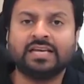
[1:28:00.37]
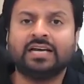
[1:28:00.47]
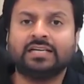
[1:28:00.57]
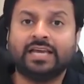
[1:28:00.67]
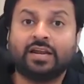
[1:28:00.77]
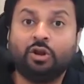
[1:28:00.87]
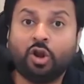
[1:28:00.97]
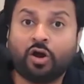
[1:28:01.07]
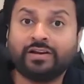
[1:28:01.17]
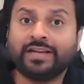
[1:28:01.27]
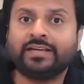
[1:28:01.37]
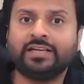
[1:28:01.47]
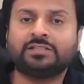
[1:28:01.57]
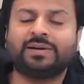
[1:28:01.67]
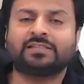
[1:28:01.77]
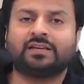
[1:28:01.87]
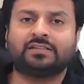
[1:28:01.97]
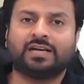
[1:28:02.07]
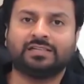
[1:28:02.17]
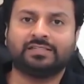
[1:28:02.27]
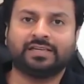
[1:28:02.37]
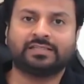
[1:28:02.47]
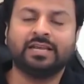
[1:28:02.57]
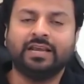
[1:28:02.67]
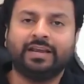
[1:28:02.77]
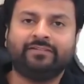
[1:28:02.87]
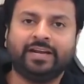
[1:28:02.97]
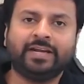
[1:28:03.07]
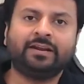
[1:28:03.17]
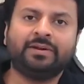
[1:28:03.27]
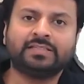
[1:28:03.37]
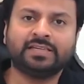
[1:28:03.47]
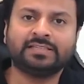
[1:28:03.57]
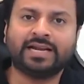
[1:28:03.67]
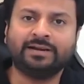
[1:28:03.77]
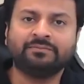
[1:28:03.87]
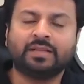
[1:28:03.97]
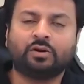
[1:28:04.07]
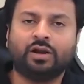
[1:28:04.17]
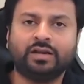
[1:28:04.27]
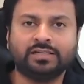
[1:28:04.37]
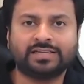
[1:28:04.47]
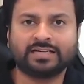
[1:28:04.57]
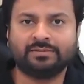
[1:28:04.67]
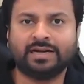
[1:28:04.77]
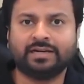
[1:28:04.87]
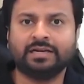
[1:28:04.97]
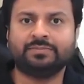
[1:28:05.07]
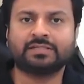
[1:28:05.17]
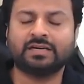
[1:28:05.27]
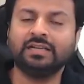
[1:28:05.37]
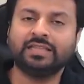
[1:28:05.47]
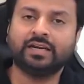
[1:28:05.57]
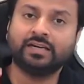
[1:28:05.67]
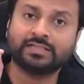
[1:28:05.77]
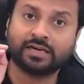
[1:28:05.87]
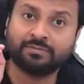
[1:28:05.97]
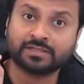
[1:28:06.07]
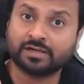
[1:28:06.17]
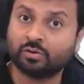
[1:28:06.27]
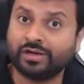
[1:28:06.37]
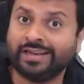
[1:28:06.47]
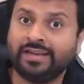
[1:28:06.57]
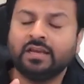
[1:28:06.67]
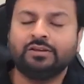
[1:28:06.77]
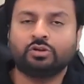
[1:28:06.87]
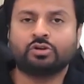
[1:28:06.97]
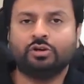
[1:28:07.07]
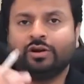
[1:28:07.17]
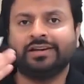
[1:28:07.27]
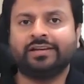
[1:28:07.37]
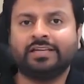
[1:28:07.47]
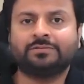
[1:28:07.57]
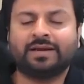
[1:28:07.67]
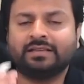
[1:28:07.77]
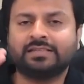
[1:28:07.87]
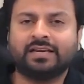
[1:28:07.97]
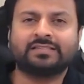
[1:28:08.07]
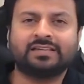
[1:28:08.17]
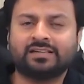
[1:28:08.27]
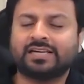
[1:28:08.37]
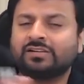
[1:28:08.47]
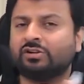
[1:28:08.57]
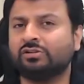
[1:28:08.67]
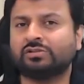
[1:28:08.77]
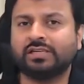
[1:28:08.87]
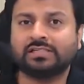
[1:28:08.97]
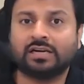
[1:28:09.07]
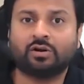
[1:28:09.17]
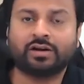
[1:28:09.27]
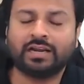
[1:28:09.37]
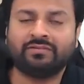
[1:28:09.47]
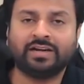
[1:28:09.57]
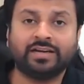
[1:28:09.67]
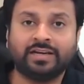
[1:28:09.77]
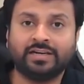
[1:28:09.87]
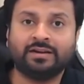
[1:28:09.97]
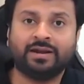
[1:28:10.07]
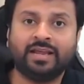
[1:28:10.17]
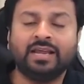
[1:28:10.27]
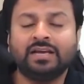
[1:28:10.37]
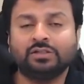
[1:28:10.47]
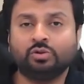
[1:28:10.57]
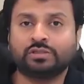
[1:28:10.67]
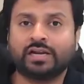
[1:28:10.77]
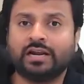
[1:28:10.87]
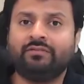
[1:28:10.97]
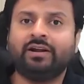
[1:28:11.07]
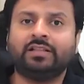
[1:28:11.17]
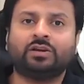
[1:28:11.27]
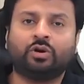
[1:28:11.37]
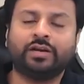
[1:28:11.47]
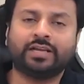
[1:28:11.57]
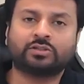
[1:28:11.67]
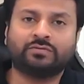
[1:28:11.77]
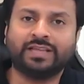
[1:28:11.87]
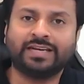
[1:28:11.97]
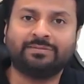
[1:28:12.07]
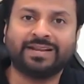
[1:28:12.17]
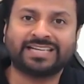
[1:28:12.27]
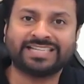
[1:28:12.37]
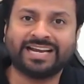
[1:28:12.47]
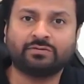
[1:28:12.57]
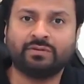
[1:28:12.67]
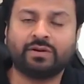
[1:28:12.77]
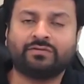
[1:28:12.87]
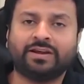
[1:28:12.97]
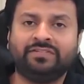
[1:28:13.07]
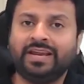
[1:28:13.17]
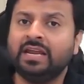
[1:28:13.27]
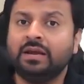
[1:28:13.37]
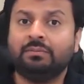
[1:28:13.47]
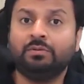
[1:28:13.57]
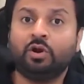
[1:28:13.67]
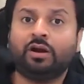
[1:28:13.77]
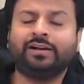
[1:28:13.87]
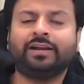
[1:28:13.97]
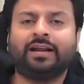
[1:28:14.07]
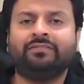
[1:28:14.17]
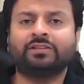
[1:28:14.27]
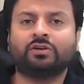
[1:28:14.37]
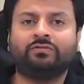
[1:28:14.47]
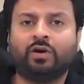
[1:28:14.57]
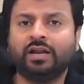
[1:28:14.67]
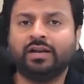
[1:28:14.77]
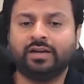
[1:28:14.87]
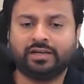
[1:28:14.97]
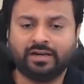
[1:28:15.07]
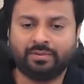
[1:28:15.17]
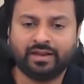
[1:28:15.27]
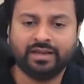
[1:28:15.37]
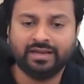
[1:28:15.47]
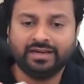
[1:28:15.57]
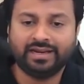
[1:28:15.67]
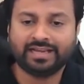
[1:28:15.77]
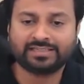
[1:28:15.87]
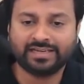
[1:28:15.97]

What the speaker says: They are not increased by surcharge and cess. If DTAA says that royalty is taxable at 10%, then it is 10% only. You should not increase by cess, surcharge. All those things are not relevant in DTAA. Those are relevant in the context of the Income Tax Act 115A, not in relevance of what? DTAA. Next.